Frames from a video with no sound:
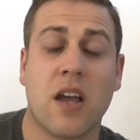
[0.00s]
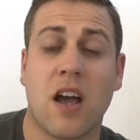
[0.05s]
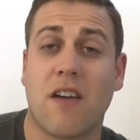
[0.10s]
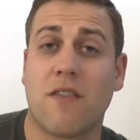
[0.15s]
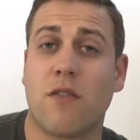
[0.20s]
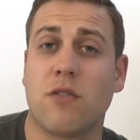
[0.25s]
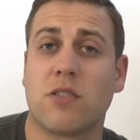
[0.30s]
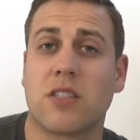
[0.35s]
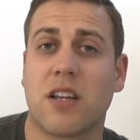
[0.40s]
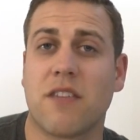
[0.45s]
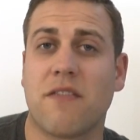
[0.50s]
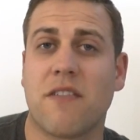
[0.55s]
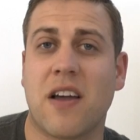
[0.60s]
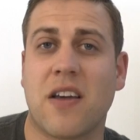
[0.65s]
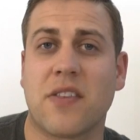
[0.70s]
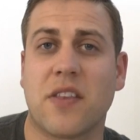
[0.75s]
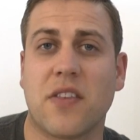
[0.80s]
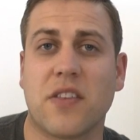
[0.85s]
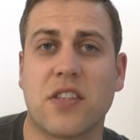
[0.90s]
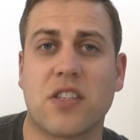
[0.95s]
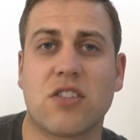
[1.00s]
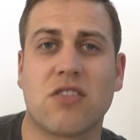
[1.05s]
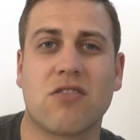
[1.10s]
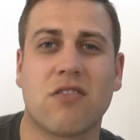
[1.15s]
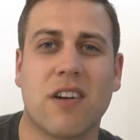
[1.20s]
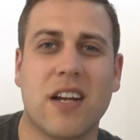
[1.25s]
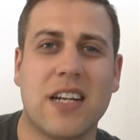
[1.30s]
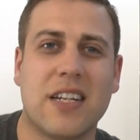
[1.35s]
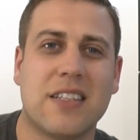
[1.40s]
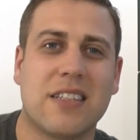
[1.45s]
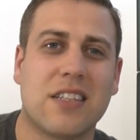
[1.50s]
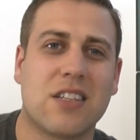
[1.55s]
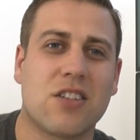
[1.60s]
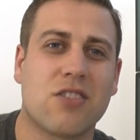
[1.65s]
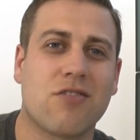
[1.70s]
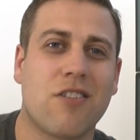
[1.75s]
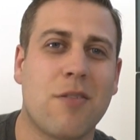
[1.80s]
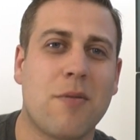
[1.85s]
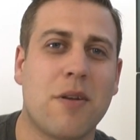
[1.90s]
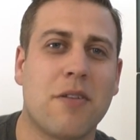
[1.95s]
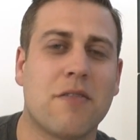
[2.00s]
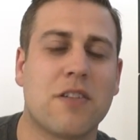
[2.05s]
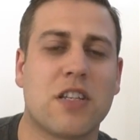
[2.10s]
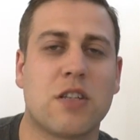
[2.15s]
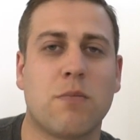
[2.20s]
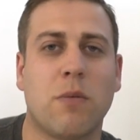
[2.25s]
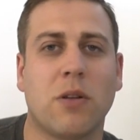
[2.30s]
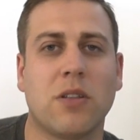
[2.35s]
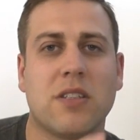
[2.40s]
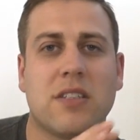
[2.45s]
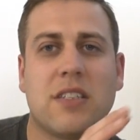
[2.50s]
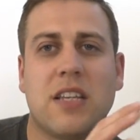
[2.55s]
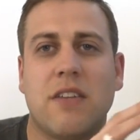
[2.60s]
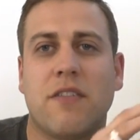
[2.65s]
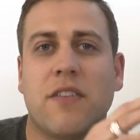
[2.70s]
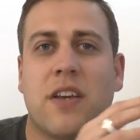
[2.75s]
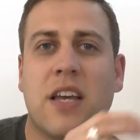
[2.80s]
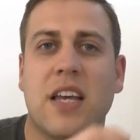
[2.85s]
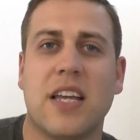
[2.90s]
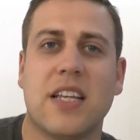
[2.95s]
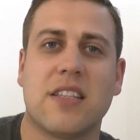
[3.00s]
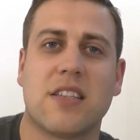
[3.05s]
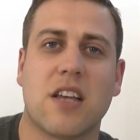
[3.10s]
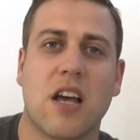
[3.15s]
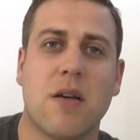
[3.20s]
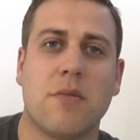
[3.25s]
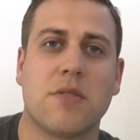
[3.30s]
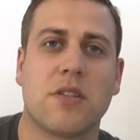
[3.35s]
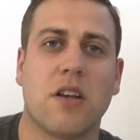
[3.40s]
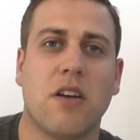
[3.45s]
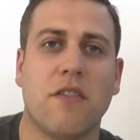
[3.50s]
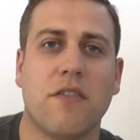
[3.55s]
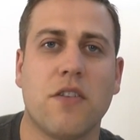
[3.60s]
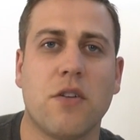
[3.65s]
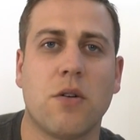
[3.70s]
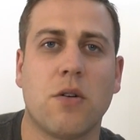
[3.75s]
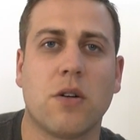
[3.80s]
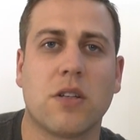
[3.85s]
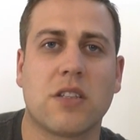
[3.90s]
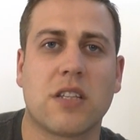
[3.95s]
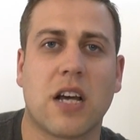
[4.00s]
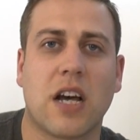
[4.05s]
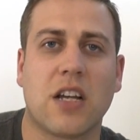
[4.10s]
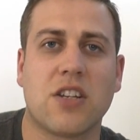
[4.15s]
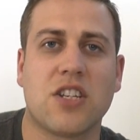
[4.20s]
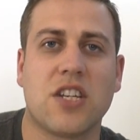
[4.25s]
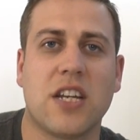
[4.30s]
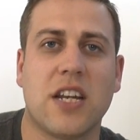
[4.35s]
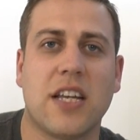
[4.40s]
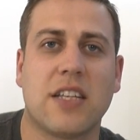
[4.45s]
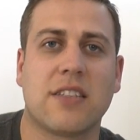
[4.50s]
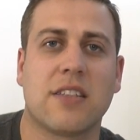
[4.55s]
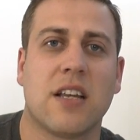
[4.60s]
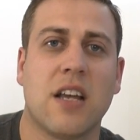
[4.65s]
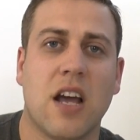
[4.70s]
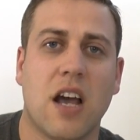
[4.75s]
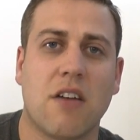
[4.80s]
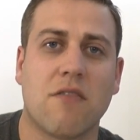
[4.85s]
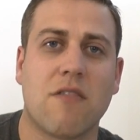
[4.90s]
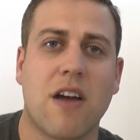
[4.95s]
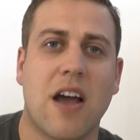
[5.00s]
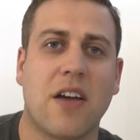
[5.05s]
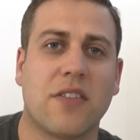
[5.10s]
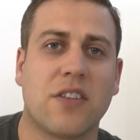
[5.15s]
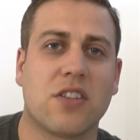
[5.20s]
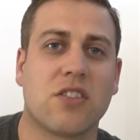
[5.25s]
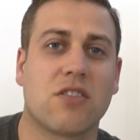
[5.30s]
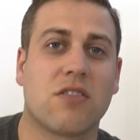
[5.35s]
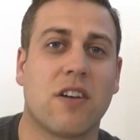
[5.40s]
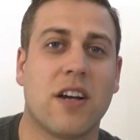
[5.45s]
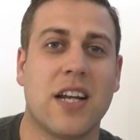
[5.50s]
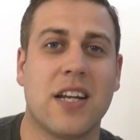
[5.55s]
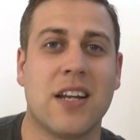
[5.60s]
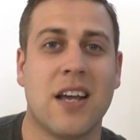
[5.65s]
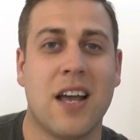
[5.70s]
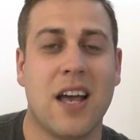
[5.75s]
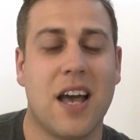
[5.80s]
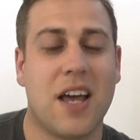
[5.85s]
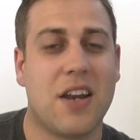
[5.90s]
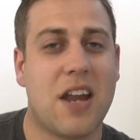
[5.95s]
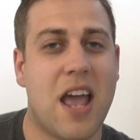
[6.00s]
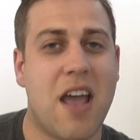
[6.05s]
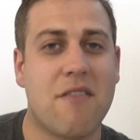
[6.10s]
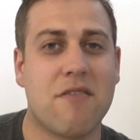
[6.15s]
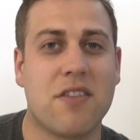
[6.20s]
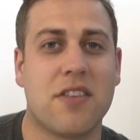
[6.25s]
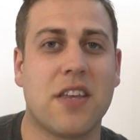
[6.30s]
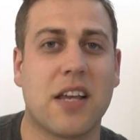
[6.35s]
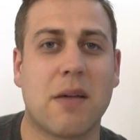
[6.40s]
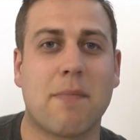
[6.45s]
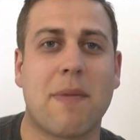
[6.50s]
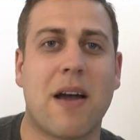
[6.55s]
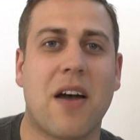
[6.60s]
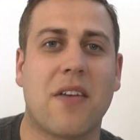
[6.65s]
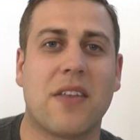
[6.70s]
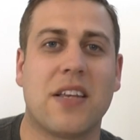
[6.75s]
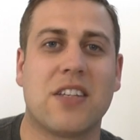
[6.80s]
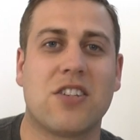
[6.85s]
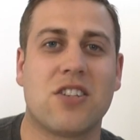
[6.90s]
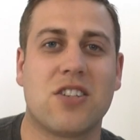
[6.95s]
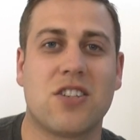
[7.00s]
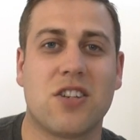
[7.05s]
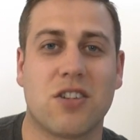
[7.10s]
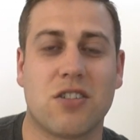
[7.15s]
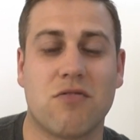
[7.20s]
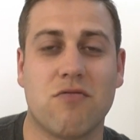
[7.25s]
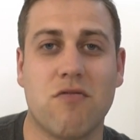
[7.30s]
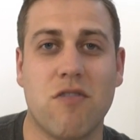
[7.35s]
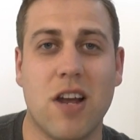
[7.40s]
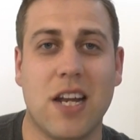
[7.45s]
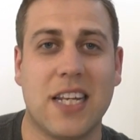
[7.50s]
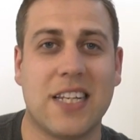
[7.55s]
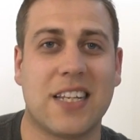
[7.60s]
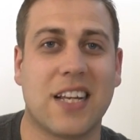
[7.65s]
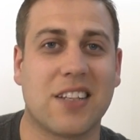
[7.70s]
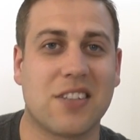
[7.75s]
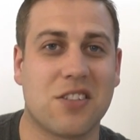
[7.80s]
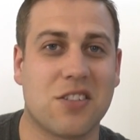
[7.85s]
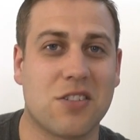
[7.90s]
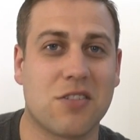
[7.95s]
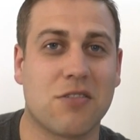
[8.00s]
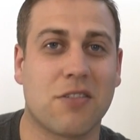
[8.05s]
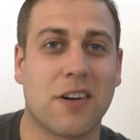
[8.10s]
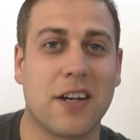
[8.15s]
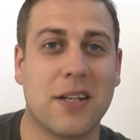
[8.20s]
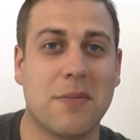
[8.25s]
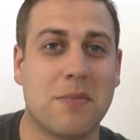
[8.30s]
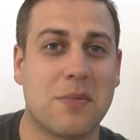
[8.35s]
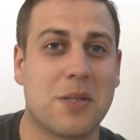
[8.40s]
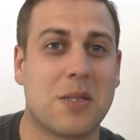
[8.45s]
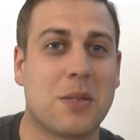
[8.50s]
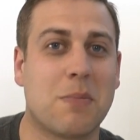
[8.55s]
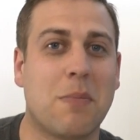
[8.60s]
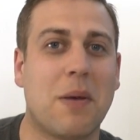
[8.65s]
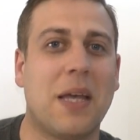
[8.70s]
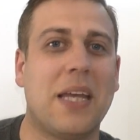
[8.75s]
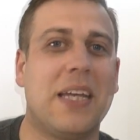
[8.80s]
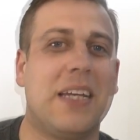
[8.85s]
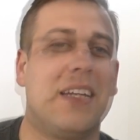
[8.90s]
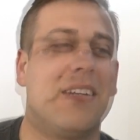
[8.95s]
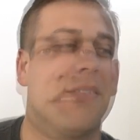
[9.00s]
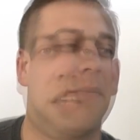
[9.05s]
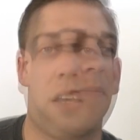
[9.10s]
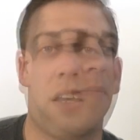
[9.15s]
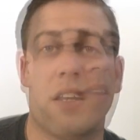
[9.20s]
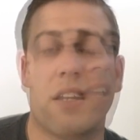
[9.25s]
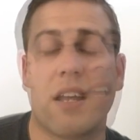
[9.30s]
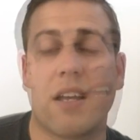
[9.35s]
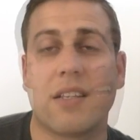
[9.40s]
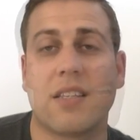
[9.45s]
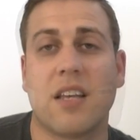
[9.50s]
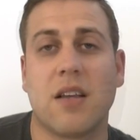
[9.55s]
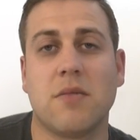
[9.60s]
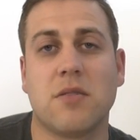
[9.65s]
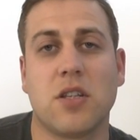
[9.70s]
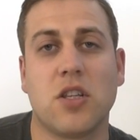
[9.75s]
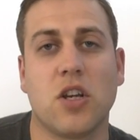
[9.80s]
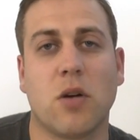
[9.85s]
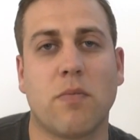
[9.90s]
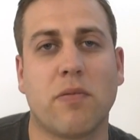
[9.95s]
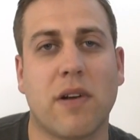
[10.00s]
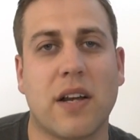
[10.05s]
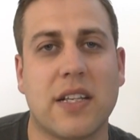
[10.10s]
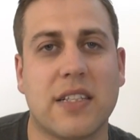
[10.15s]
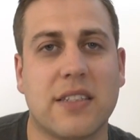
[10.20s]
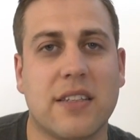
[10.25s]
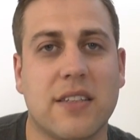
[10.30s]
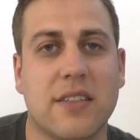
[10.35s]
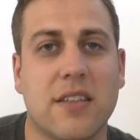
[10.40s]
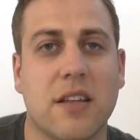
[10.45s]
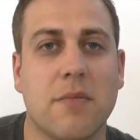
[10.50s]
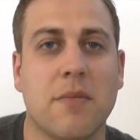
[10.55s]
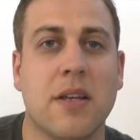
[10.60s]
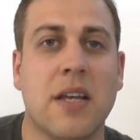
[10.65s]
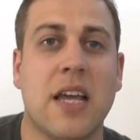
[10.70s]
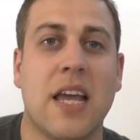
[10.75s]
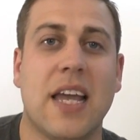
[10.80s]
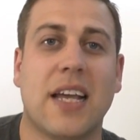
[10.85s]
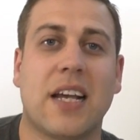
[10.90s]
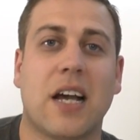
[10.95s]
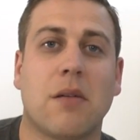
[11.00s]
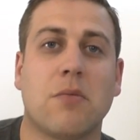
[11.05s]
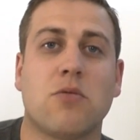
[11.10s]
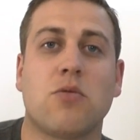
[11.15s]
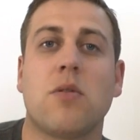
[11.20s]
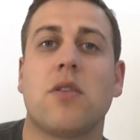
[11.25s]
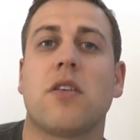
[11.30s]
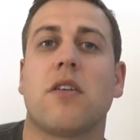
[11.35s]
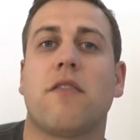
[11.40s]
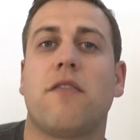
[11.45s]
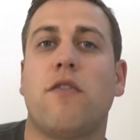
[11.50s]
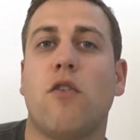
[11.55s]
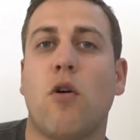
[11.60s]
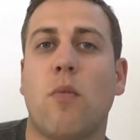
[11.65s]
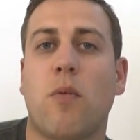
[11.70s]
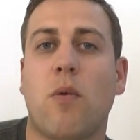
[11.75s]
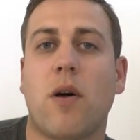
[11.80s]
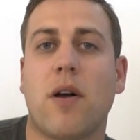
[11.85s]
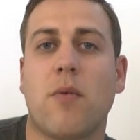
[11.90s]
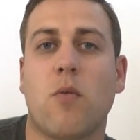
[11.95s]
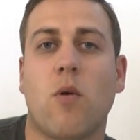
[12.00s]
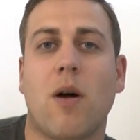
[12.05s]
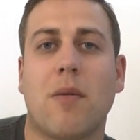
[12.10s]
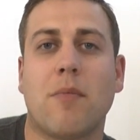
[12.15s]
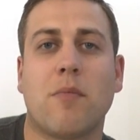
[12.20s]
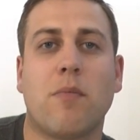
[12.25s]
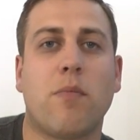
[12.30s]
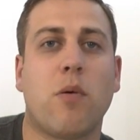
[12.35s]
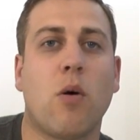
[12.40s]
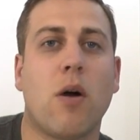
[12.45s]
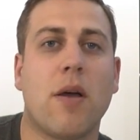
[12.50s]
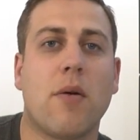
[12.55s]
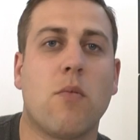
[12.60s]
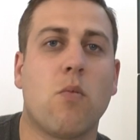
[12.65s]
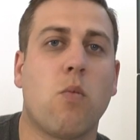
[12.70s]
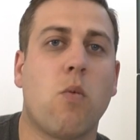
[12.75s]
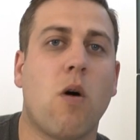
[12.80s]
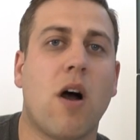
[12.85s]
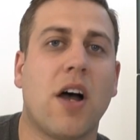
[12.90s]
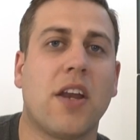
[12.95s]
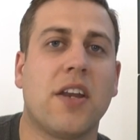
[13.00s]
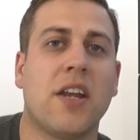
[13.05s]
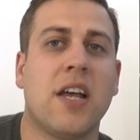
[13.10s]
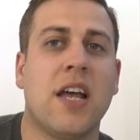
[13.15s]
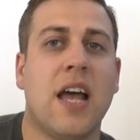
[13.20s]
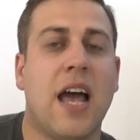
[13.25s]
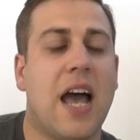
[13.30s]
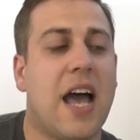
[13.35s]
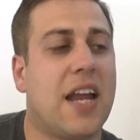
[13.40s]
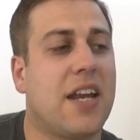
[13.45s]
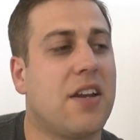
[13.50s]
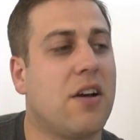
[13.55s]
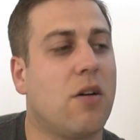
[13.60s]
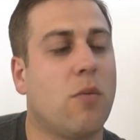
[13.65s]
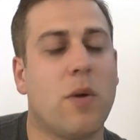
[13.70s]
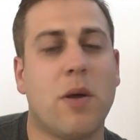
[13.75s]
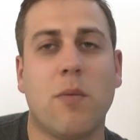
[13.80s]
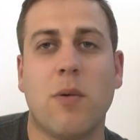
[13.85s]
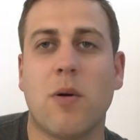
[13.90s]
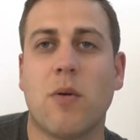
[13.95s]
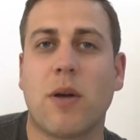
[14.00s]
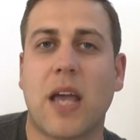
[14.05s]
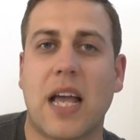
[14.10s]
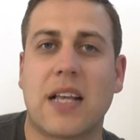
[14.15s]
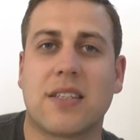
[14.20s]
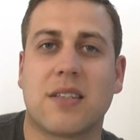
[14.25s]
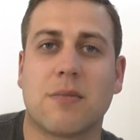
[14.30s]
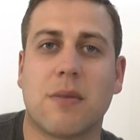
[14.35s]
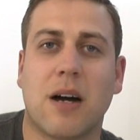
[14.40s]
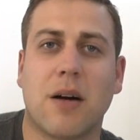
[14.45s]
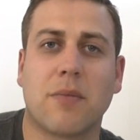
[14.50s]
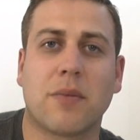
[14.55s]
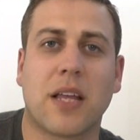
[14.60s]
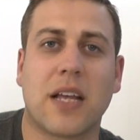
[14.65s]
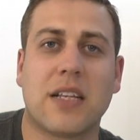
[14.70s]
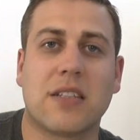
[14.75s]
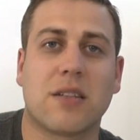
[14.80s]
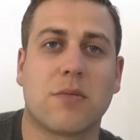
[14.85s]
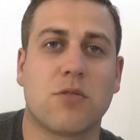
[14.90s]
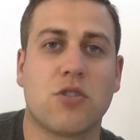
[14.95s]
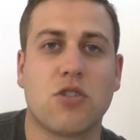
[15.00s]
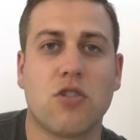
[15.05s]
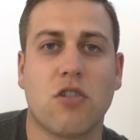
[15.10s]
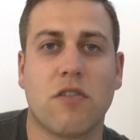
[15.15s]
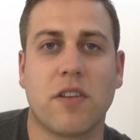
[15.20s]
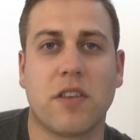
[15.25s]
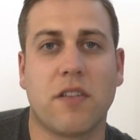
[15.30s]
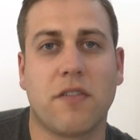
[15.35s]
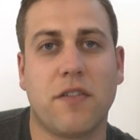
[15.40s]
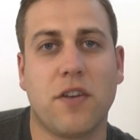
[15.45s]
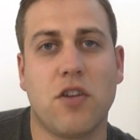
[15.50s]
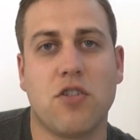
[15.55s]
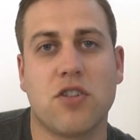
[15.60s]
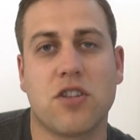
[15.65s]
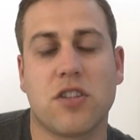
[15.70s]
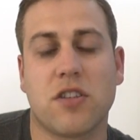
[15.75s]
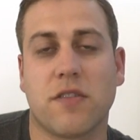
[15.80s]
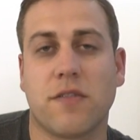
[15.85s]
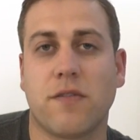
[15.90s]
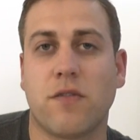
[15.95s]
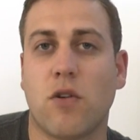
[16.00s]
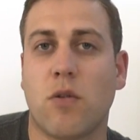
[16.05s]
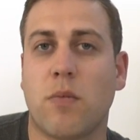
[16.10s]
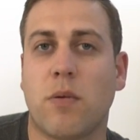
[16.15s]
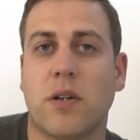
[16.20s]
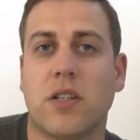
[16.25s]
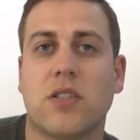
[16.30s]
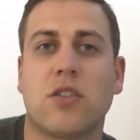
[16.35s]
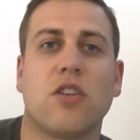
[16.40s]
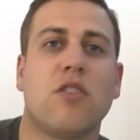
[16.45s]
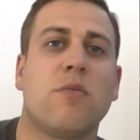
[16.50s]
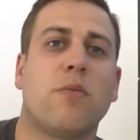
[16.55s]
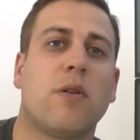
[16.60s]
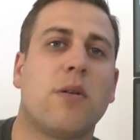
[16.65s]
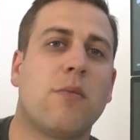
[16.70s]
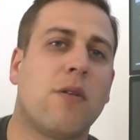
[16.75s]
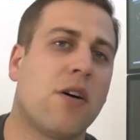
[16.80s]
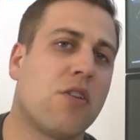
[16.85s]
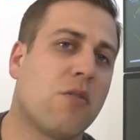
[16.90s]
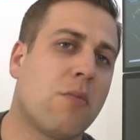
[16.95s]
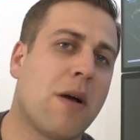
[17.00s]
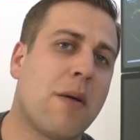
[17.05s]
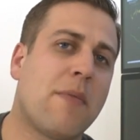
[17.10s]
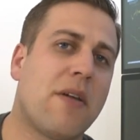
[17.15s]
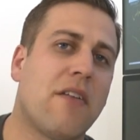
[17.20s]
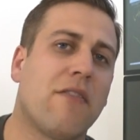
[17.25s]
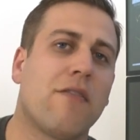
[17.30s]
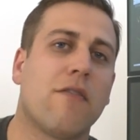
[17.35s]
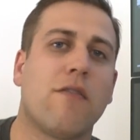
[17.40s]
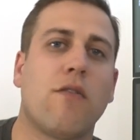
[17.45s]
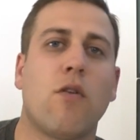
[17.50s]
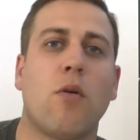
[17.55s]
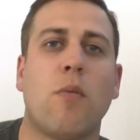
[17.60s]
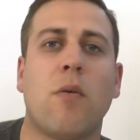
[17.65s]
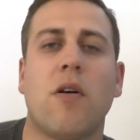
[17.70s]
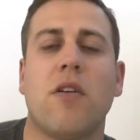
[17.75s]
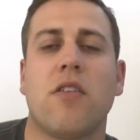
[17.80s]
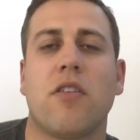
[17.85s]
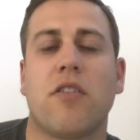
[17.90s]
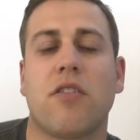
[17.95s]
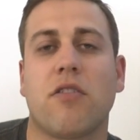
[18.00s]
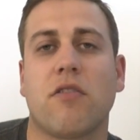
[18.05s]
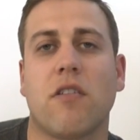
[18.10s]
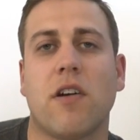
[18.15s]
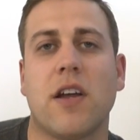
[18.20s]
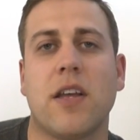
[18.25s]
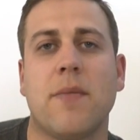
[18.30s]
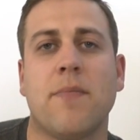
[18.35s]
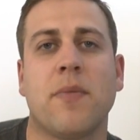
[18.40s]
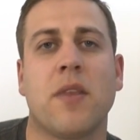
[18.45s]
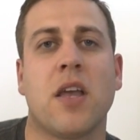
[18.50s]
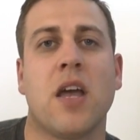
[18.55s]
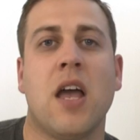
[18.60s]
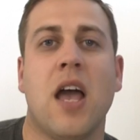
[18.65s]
I've also found that the screen is extremely responsive in terms of your touchiness around the screen, and everything about this just really does scream speed. Now in terms of the operating system, it comes with 4.1.1 and we will get some updates I'm sure in the future to 4.2.1 or maybe even 4.3.